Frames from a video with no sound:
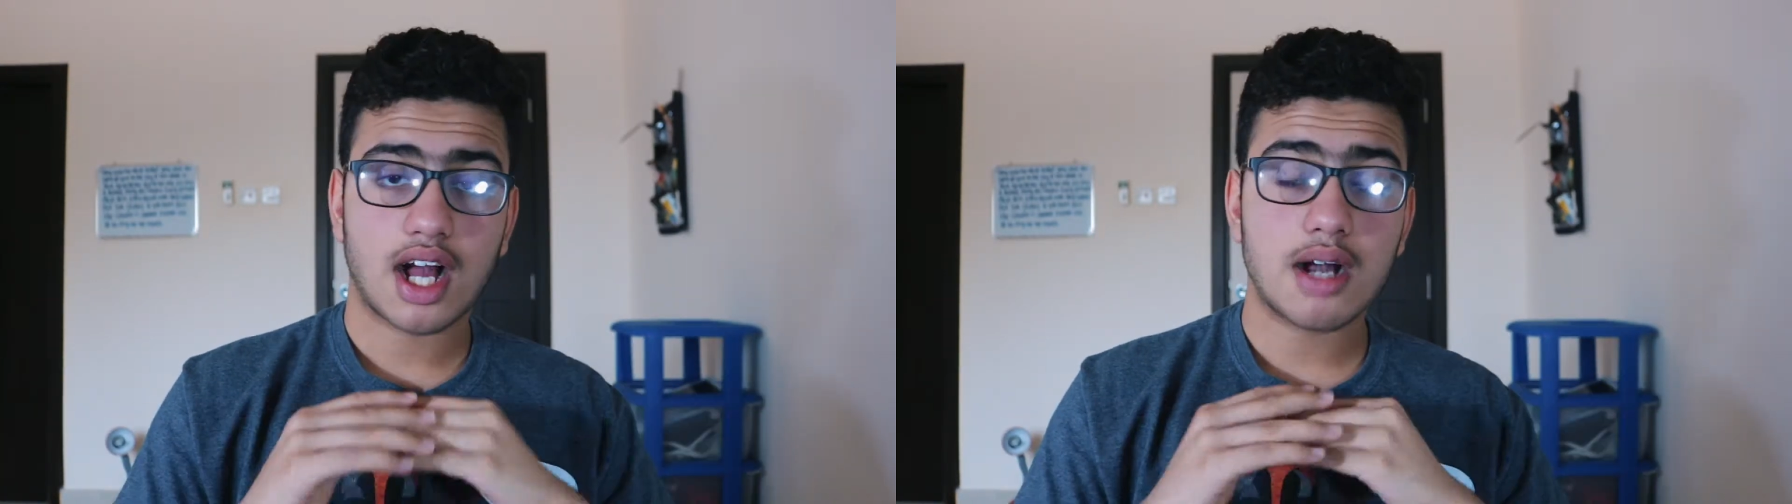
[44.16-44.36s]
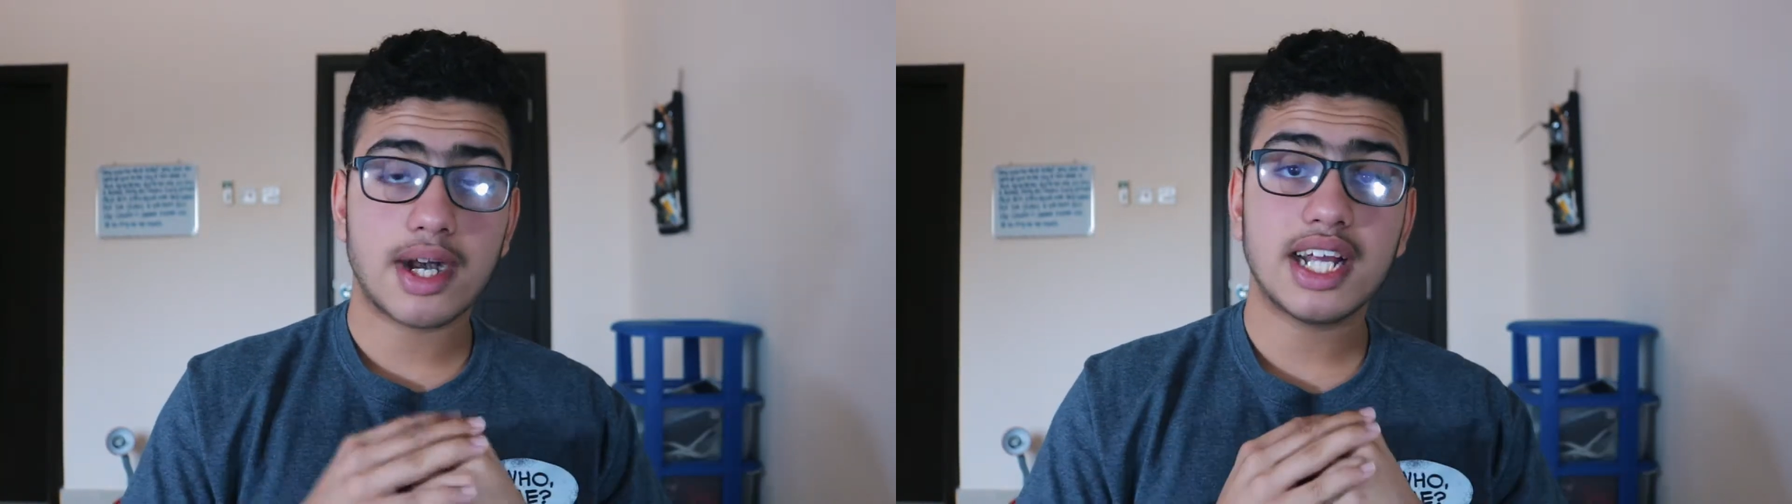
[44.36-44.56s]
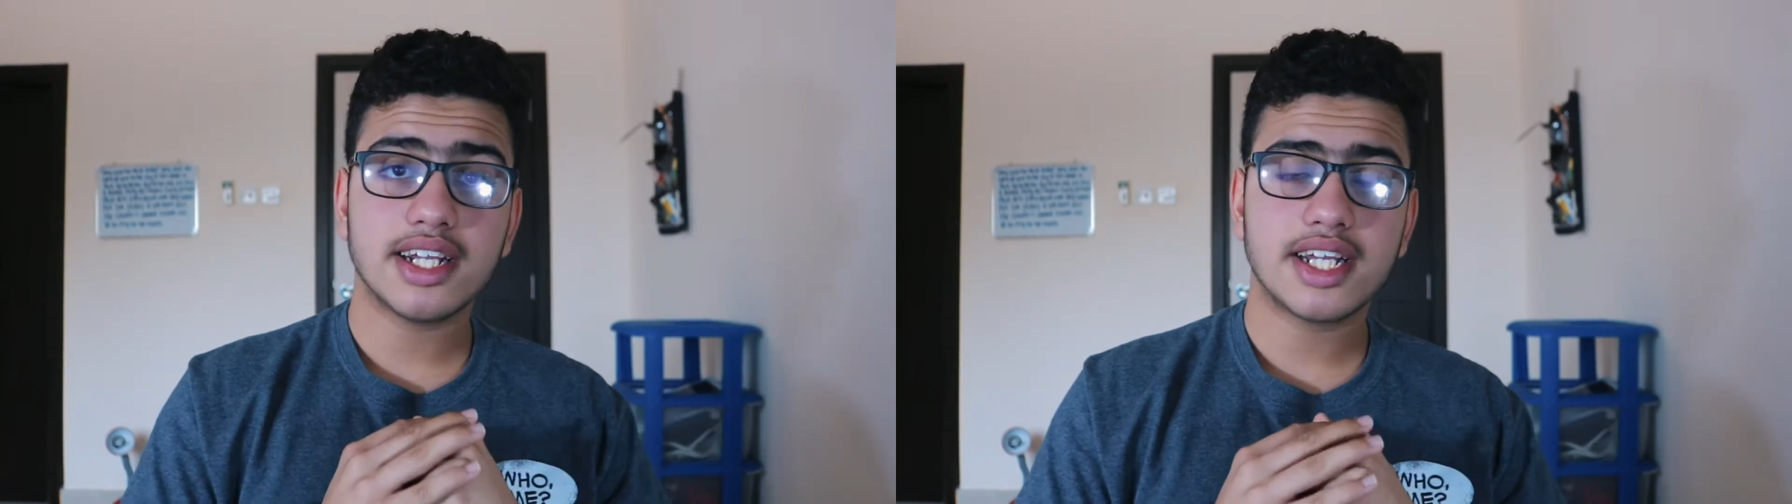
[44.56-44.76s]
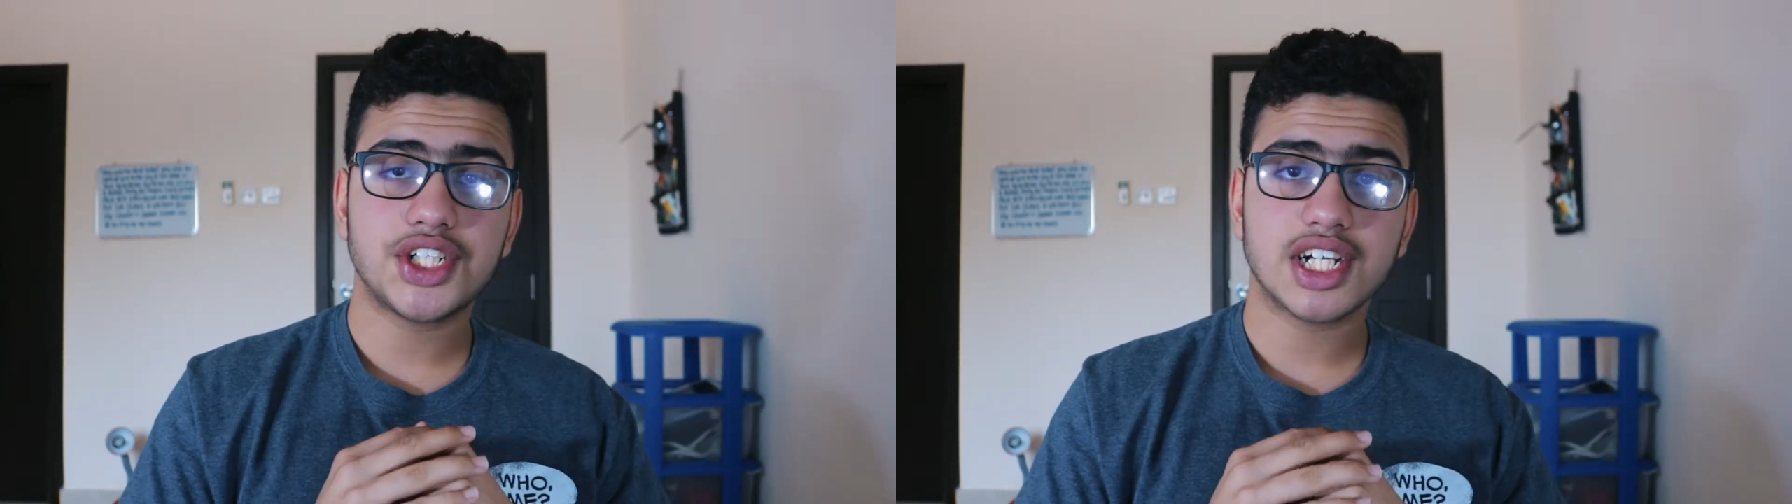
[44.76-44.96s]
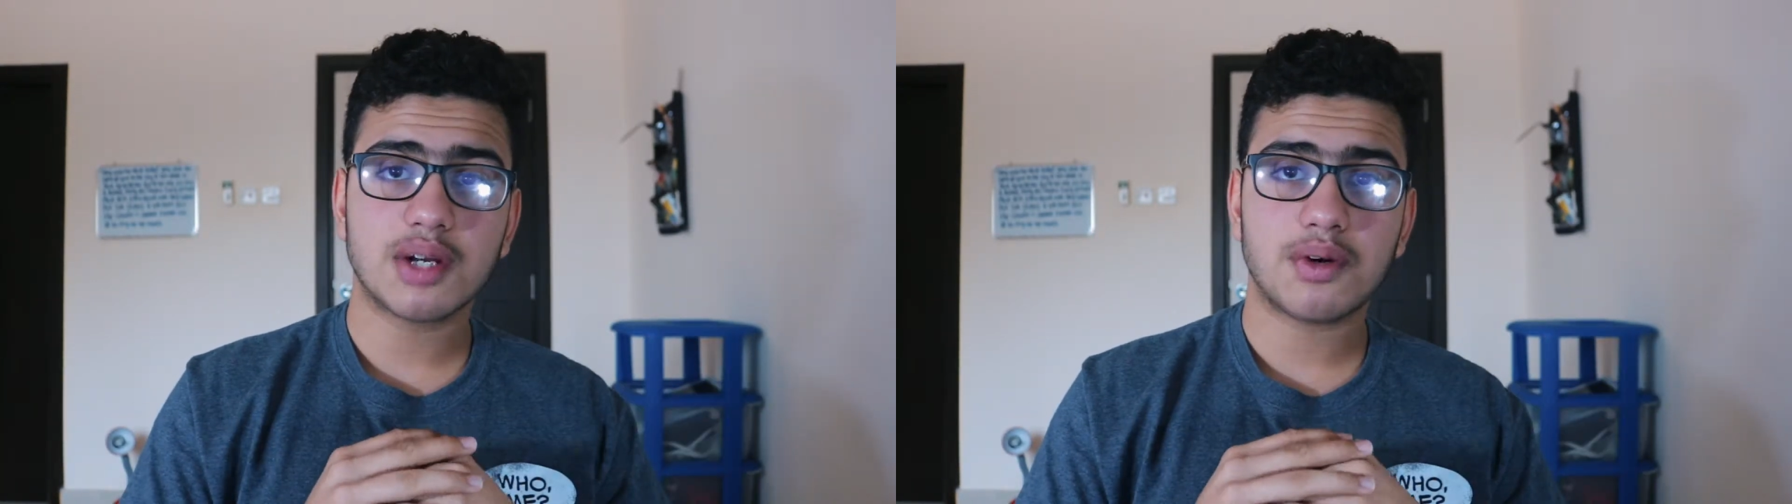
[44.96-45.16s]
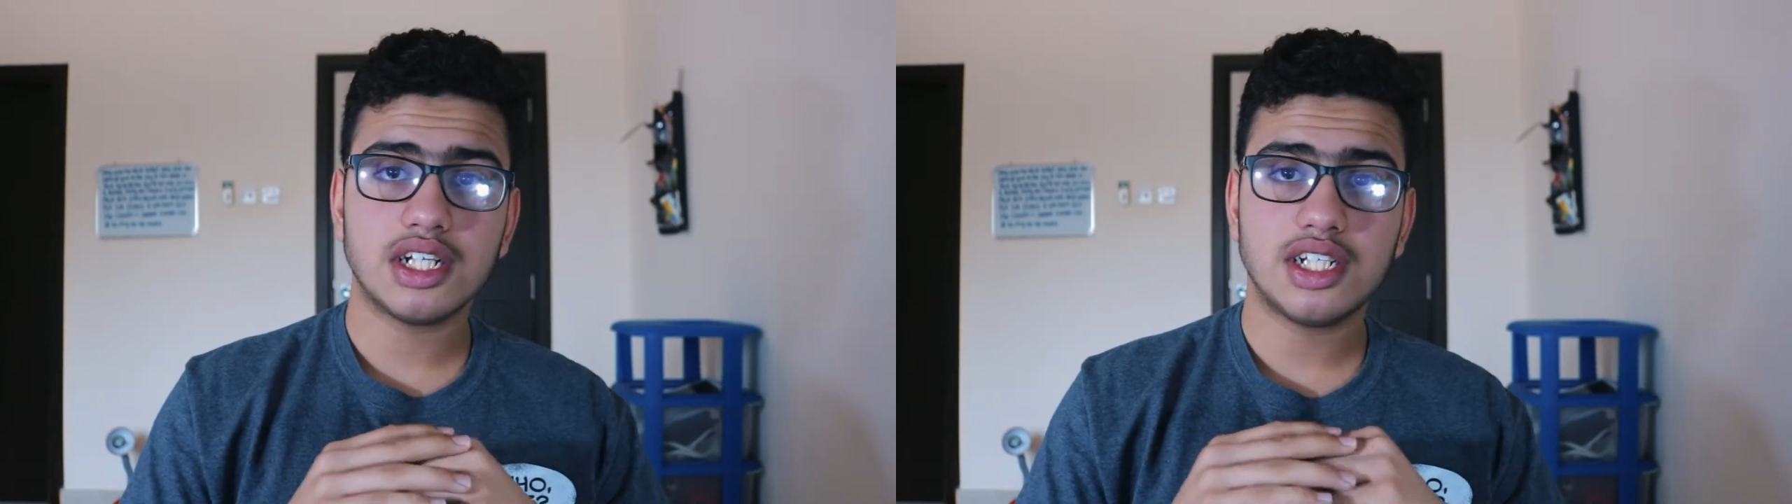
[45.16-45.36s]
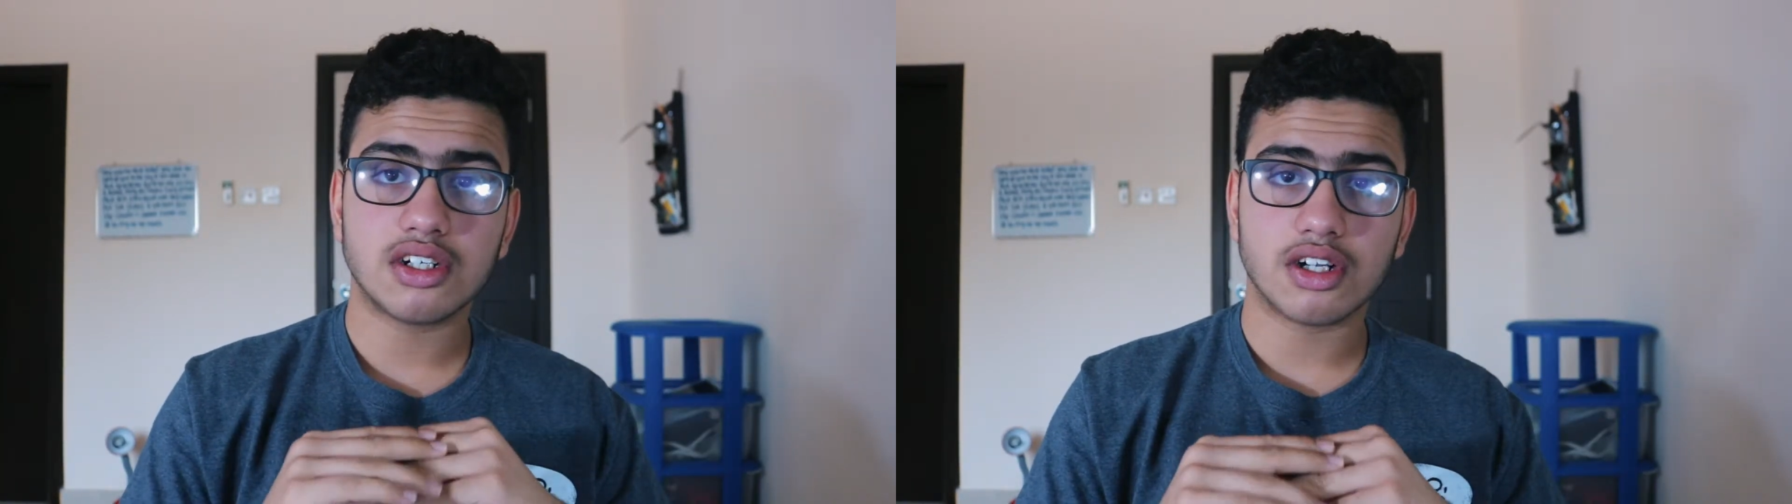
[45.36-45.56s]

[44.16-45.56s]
I'm @JKYT on